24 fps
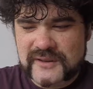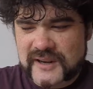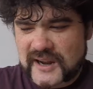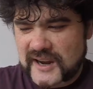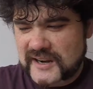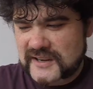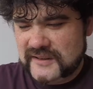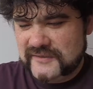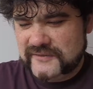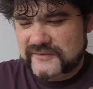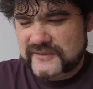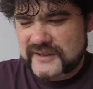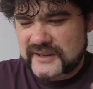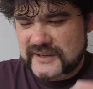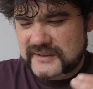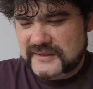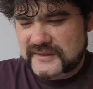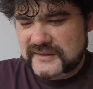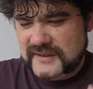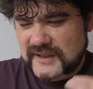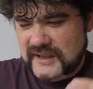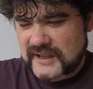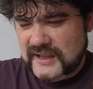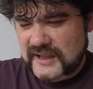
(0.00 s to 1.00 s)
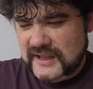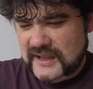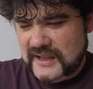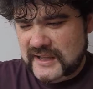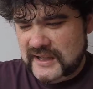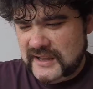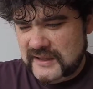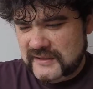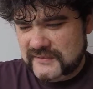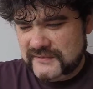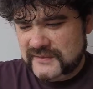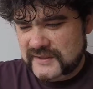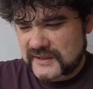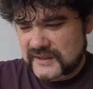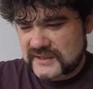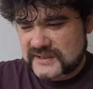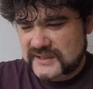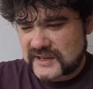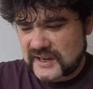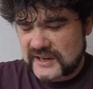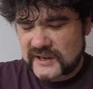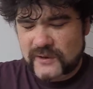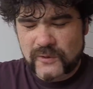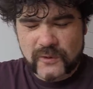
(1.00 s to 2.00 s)
and kind of the
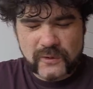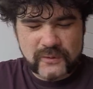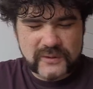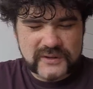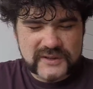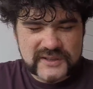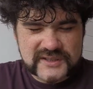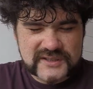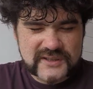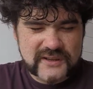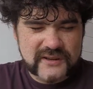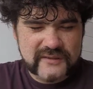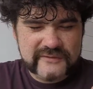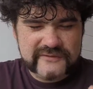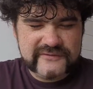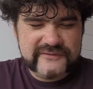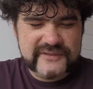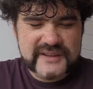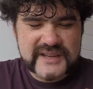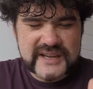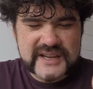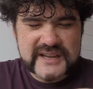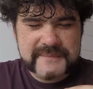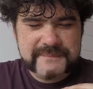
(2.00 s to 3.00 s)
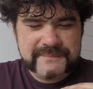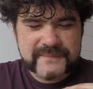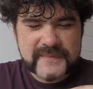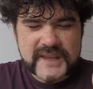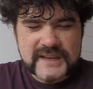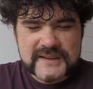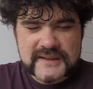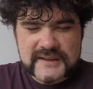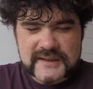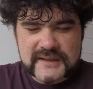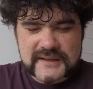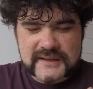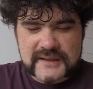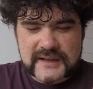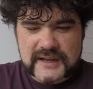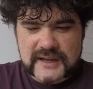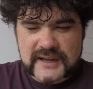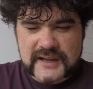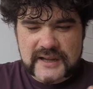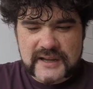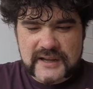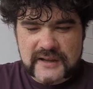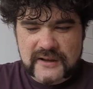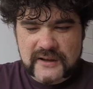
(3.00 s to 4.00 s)
slight awkwardness of the
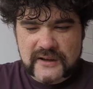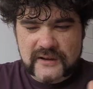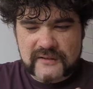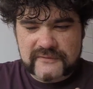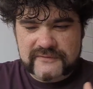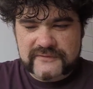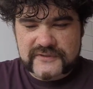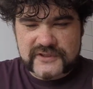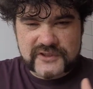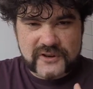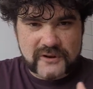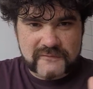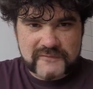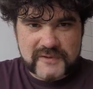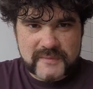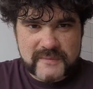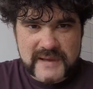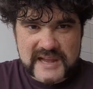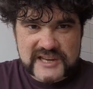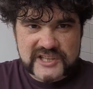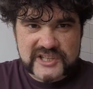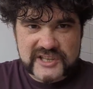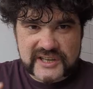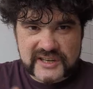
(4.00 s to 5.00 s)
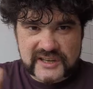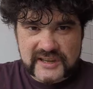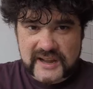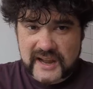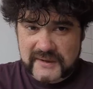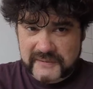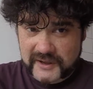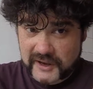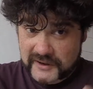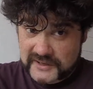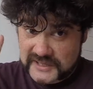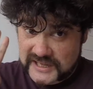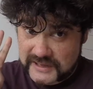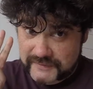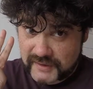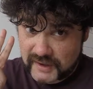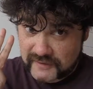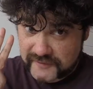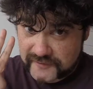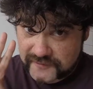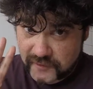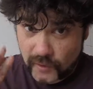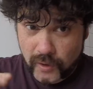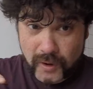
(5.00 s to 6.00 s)
genre mashing, I'm going to give it
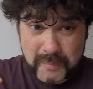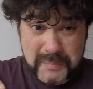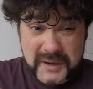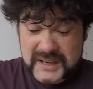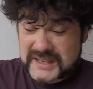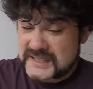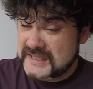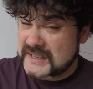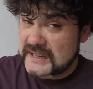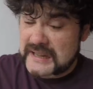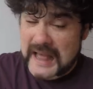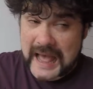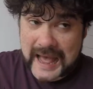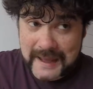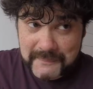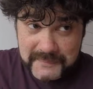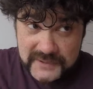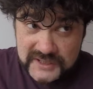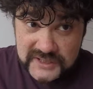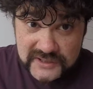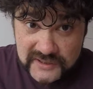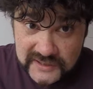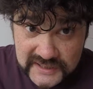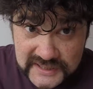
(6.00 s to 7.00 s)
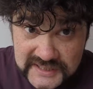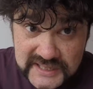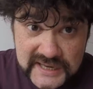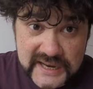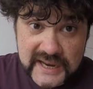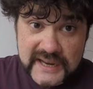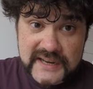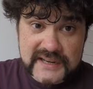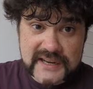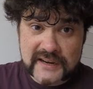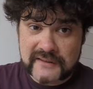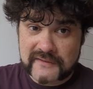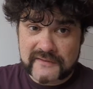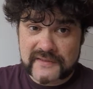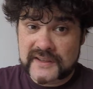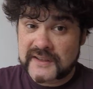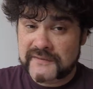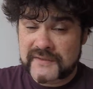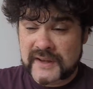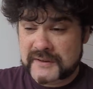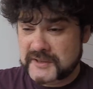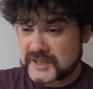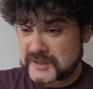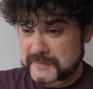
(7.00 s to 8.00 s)
a 4, but still absolutely see it. Don't
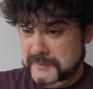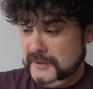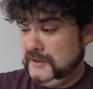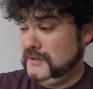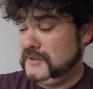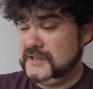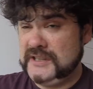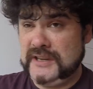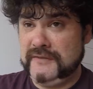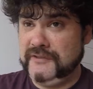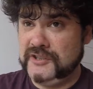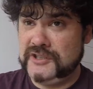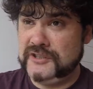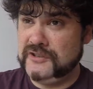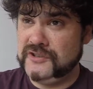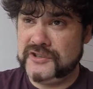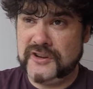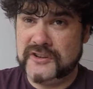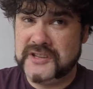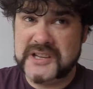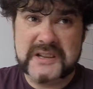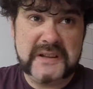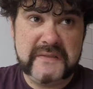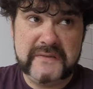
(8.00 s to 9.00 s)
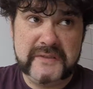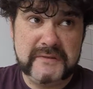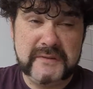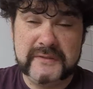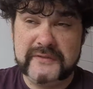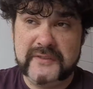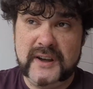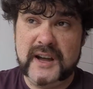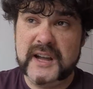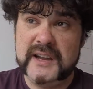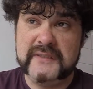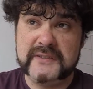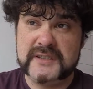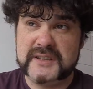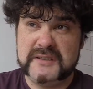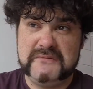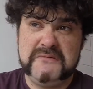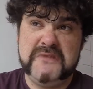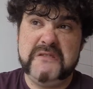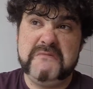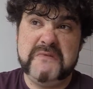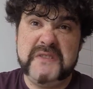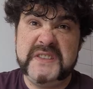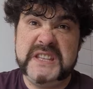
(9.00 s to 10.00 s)
think that just because the other two shows they give it a 5 is
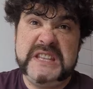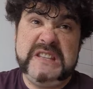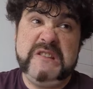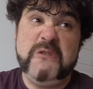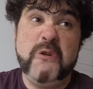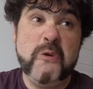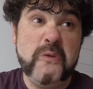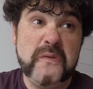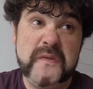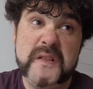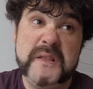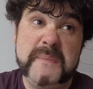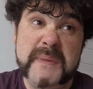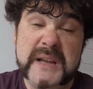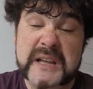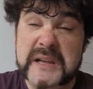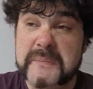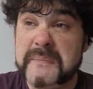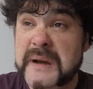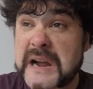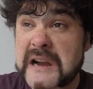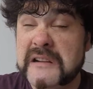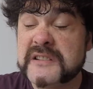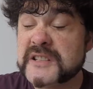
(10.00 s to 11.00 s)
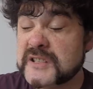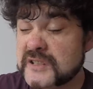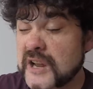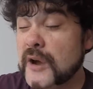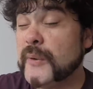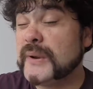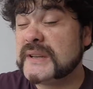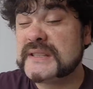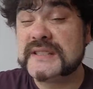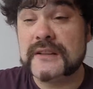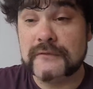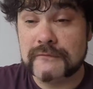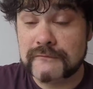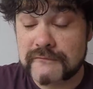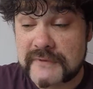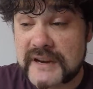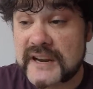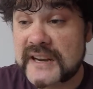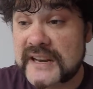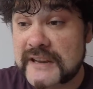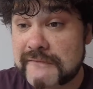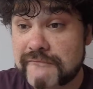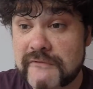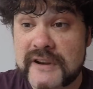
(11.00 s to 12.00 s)
like, oh, it's awful by comparison. No, it's still
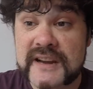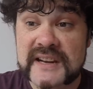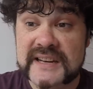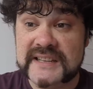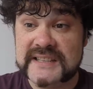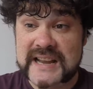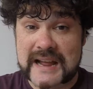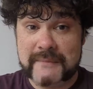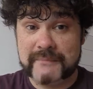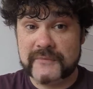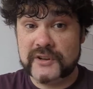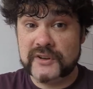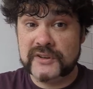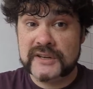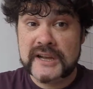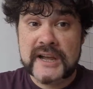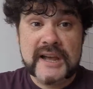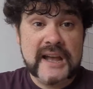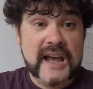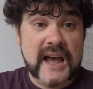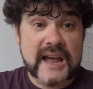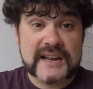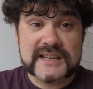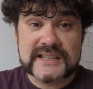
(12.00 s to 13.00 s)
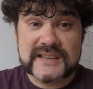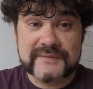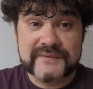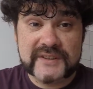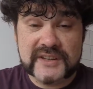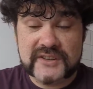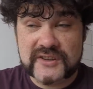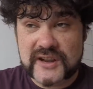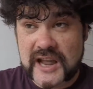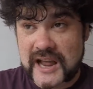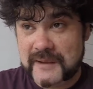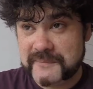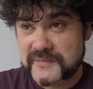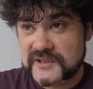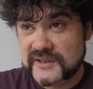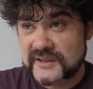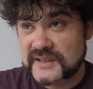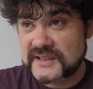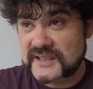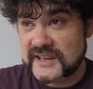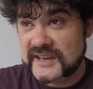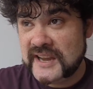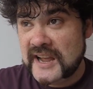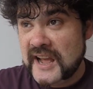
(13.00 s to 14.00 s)
really damn good, and something you
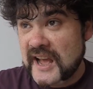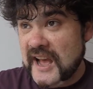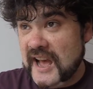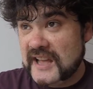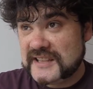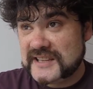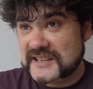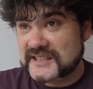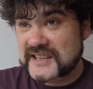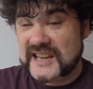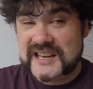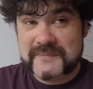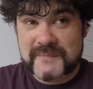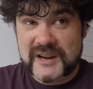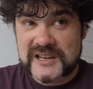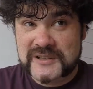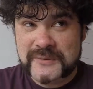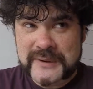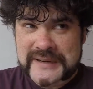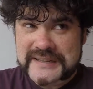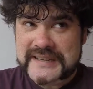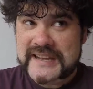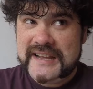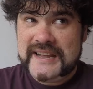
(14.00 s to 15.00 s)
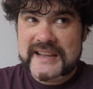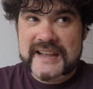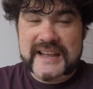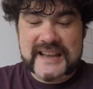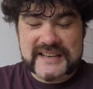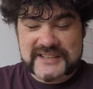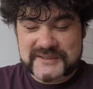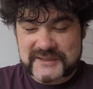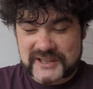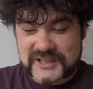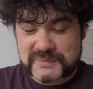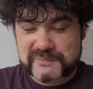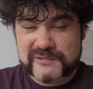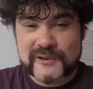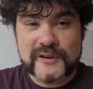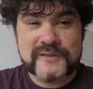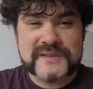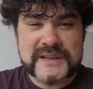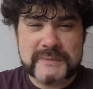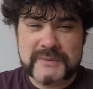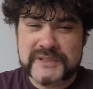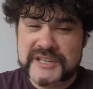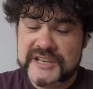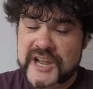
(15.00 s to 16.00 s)
absolutely see. As I said in my tweet, it just
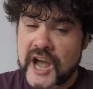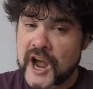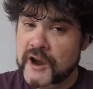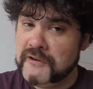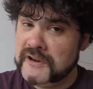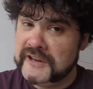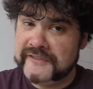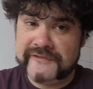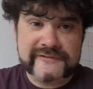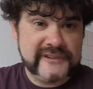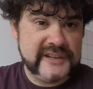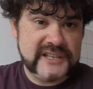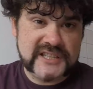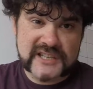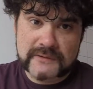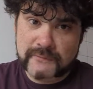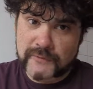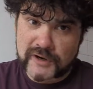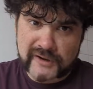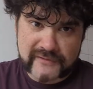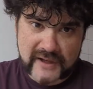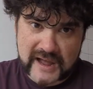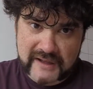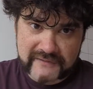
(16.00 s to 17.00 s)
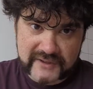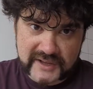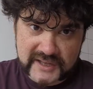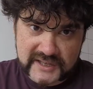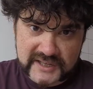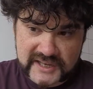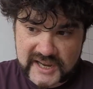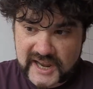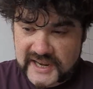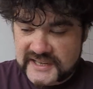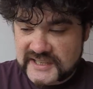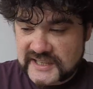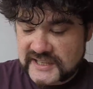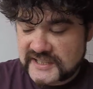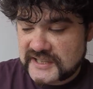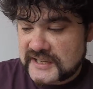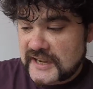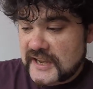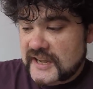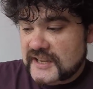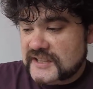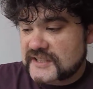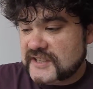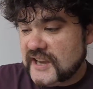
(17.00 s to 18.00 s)
proves it was the only threesome worth having in the 80s.
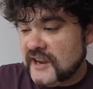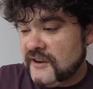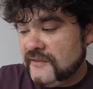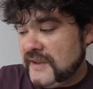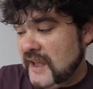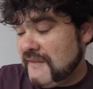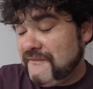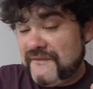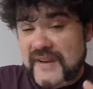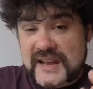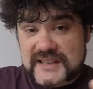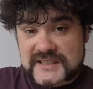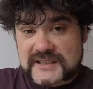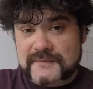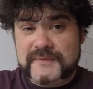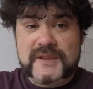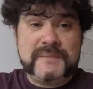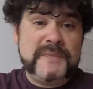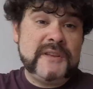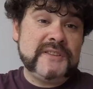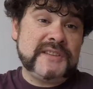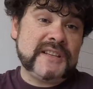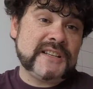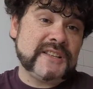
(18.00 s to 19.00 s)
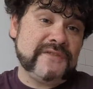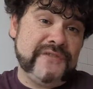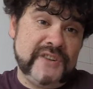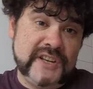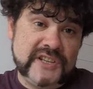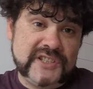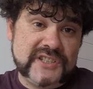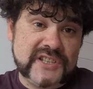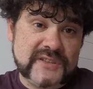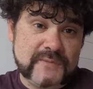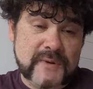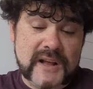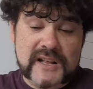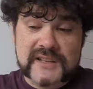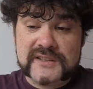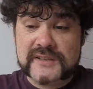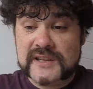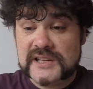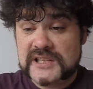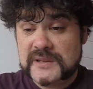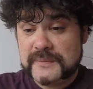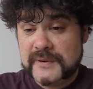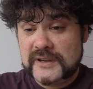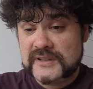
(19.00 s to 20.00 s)
So yeah, the music is finished as well,
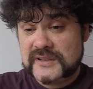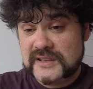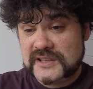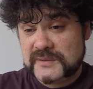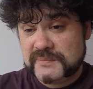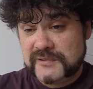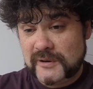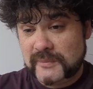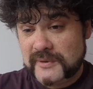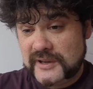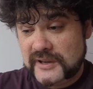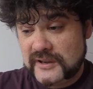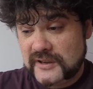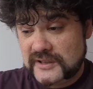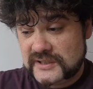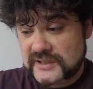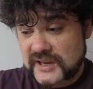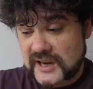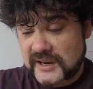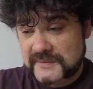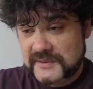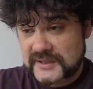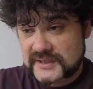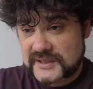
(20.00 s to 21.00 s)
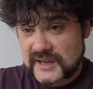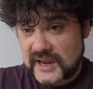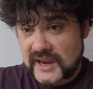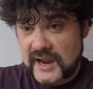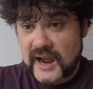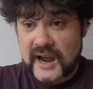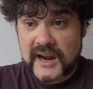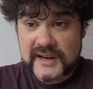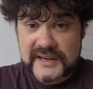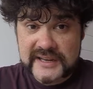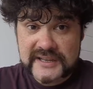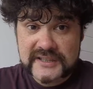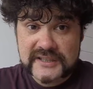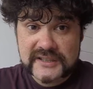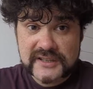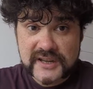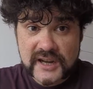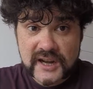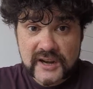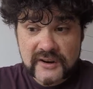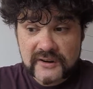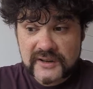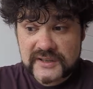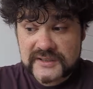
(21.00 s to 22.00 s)
so I suppose that's probably a good time to say I need to
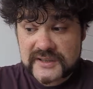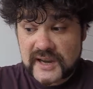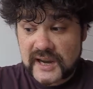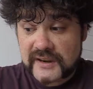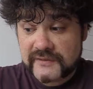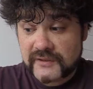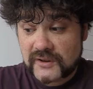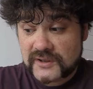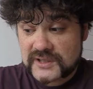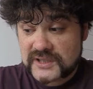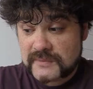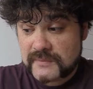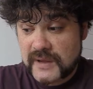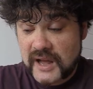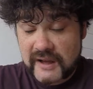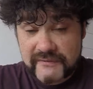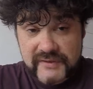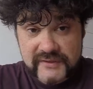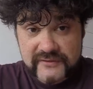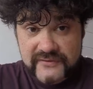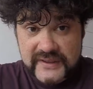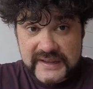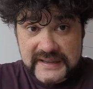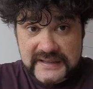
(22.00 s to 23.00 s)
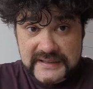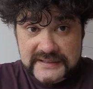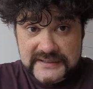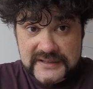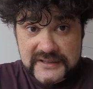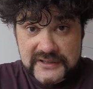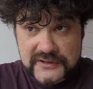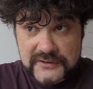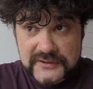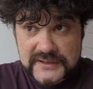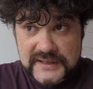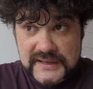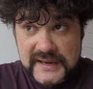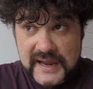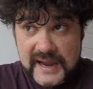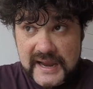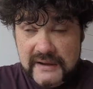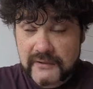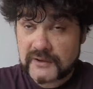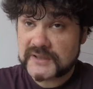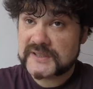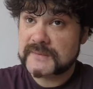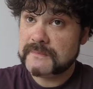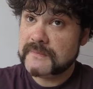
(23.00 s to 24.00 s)
go, because I've got some other things to do
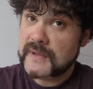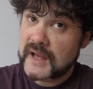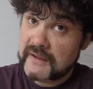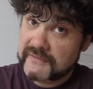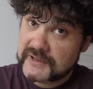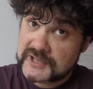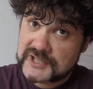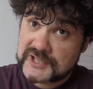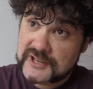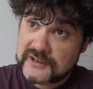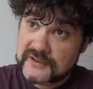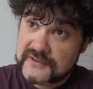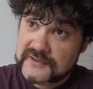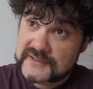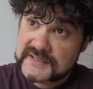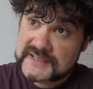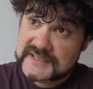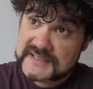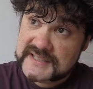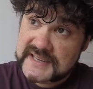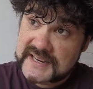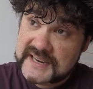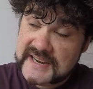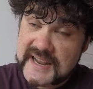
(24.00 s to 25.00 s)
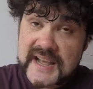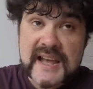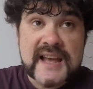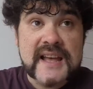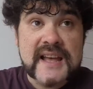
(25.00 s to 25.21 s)
today. I've got some other shows to see.